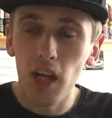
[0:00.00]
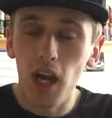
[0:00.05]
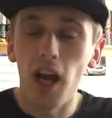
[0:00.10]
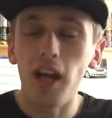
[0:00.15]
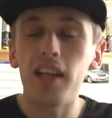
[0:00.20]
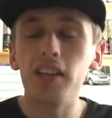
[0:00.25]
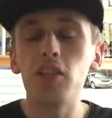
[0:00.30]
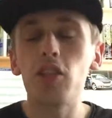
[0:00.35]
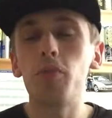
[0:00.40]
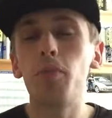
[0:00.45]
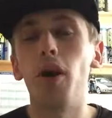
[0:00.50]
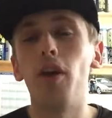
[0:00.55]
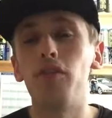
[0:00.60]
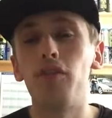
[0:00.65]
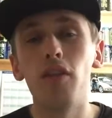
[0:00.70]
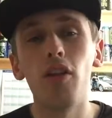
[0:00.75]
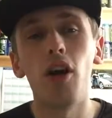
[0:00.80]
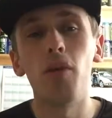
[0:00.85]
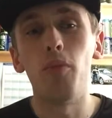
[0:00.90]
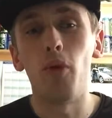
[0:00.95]
I guess it's part of
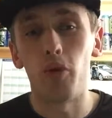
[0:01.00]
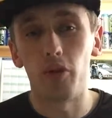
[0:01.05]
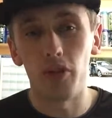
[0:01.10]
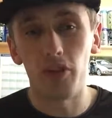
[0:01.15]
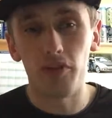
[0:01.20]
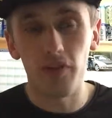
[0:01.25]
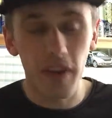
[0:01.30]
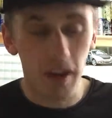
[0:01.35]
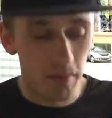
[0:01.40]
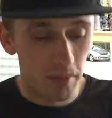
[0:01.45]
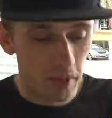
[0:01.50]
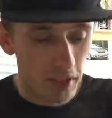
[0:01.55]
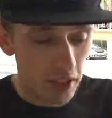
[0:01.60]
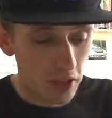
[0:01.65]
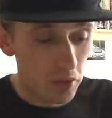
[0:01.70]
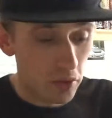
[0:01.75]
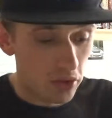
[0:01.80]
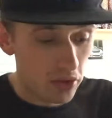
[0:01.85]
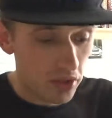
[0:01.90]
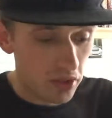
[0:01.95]
the lime orange family.
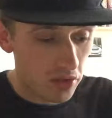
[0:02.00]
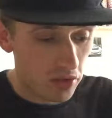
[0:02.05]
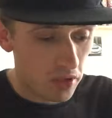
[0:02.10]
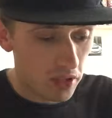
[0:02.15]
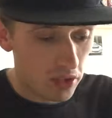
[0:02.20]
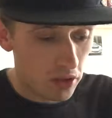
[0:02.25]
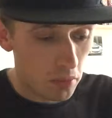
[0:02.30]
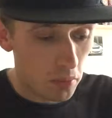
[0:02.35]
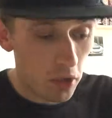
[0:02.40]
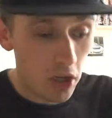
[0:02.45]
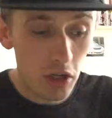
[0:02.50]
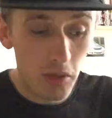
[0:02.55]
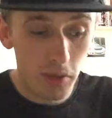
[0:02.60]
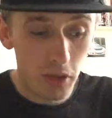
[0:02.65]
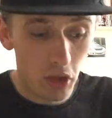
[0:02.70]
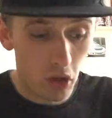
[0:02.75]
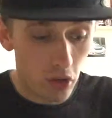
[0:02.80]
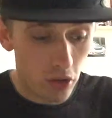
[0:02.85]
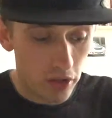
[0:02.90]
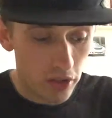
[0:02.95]
That's what it says on here. So
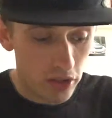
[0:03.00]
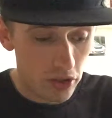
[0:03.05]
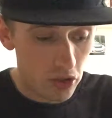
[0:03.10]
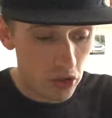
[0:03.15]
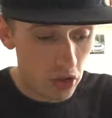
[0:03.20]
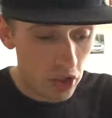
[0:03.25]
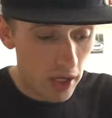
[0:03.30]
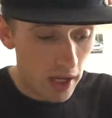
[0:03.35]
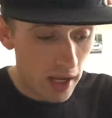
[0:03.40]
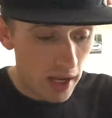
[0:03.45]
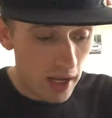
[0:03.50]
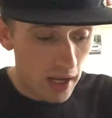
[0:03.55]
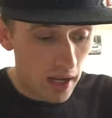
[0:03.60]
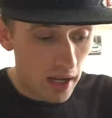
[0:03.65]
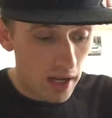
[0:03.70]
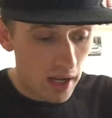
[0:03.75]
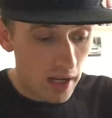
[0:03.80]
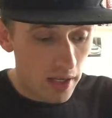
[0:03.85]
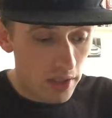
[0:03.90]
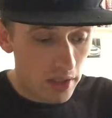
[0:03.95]
Bergamot orange,
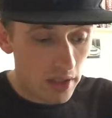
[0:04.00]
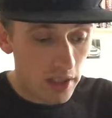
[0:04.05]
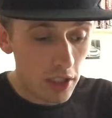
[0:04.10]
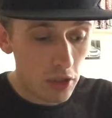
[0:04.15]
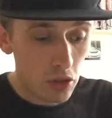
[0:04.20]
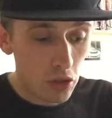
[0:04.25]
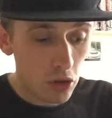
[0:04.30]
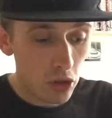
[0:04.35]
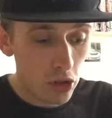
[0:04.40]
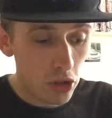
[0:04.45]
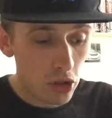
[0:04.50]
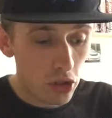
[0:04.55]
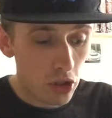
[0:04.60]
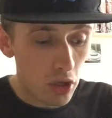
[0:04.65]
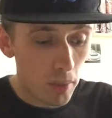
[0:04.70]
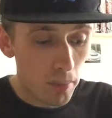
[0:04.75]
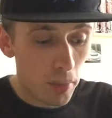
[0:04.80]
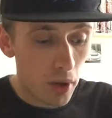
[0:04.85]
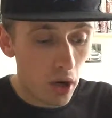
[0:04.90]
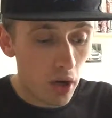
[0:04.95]
citrus
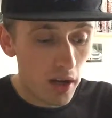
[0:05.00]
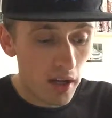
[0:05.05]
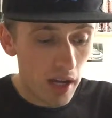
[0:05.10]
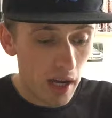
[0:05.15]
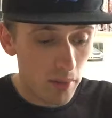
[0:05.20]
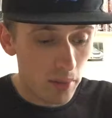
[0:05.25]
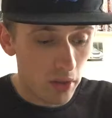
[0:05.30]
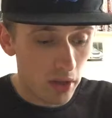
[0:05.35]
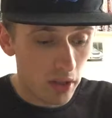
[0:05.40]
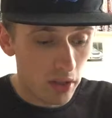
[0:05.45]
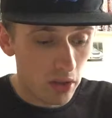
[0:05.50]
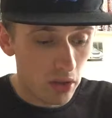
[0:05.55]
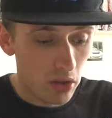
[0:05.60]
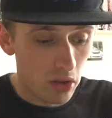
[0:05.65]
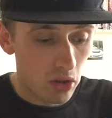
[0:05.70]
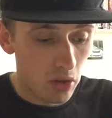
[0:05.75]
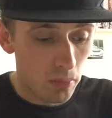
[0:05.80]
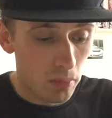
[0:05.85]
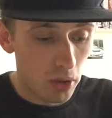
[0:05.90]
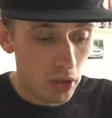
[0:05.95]
bergamot.
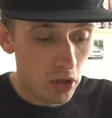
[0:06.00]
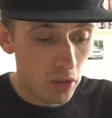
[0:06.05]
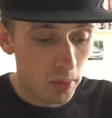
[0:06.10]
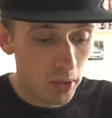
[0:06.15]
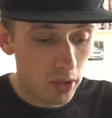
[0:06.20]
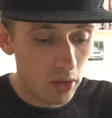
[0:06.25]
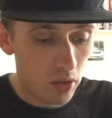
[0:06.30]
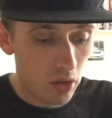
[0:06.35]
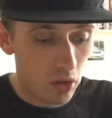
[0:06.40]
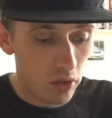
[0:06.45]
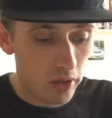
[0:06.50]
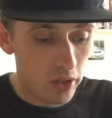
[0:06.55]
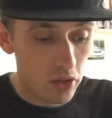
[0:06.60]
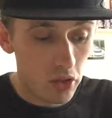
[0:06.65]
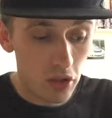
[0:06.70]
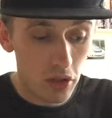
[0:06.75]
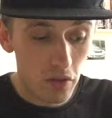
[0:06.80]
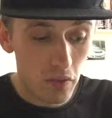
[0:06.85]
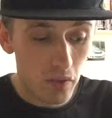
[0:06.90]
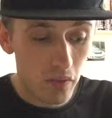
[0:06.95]
The bergamot
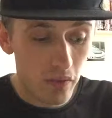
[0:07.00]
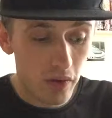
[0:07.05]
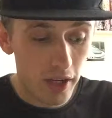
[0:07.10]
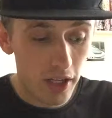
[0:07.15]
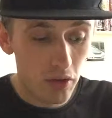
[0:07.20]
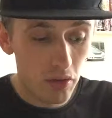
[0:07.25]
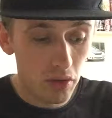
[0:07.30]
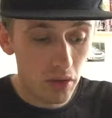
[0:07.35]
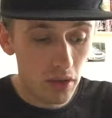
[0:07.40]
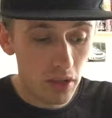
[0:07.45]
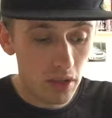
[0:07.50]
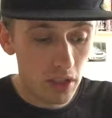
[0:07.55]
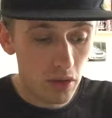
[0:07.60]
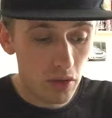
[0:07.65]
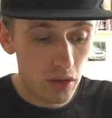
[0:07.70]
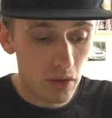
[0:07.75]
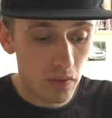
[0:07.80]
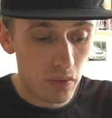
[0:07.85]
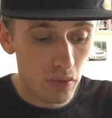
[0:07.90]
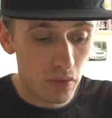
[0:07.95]
orange is a fragrant
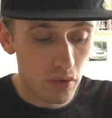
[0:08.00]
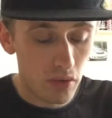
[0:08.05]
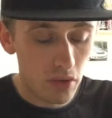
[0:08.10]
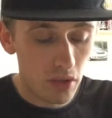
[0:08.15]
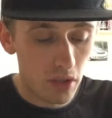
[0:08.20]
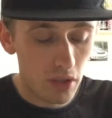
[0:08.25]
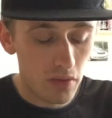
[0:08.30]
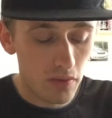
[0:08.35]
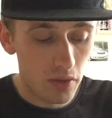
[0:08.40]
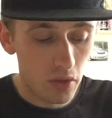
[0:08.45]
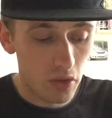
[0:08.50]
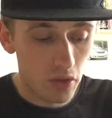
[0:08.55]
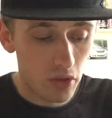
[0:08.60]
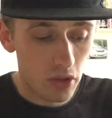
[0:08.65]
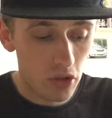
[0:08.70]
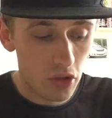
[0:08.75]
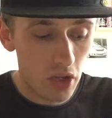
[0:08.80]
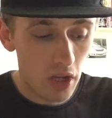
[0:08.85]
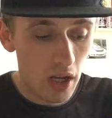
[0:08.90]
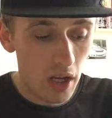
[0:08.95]
citrus fruit the size of an
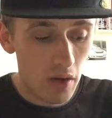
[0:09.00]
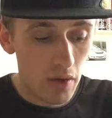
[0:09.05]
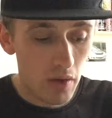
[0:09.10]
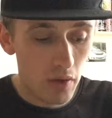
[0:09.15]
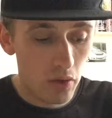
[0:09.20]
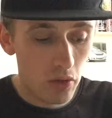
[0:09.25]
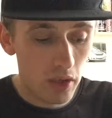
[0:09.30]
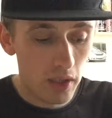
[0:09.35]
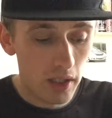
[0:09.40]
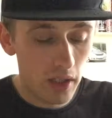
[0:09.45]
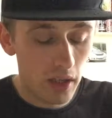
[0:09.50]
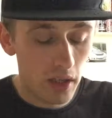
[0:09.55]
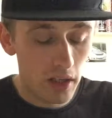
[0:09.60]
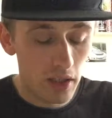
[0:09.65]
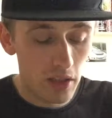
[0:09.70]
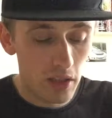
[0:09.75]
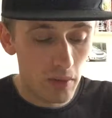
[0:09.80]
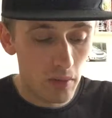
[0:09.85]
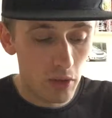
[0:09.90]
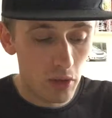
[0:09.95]
orange with a green
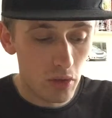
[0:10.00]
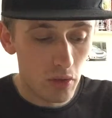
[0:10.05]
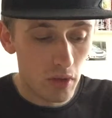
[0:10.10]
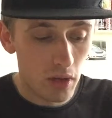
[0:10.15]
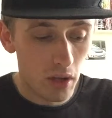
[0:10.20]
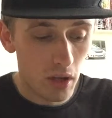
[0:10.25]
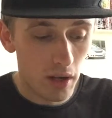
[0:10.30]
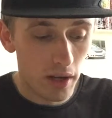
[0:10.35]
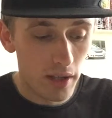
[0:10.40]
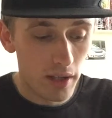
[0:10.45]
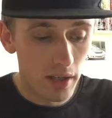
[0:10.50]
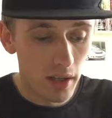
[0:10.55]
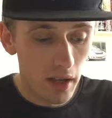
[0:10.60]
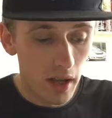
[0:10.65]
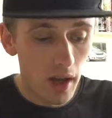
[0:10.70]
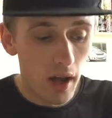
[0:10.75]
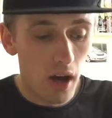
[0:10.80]
colour similar to a lime.